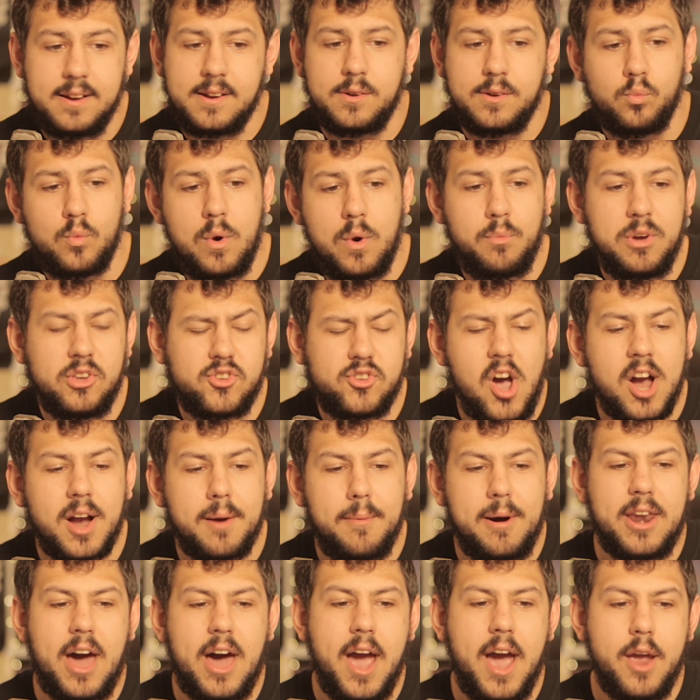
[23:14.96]
when we talk
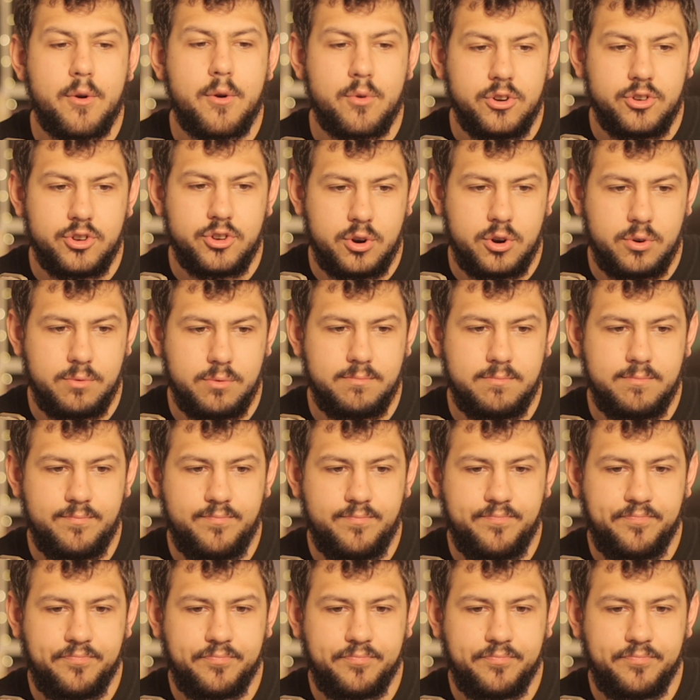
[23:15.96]
about Iron Dome,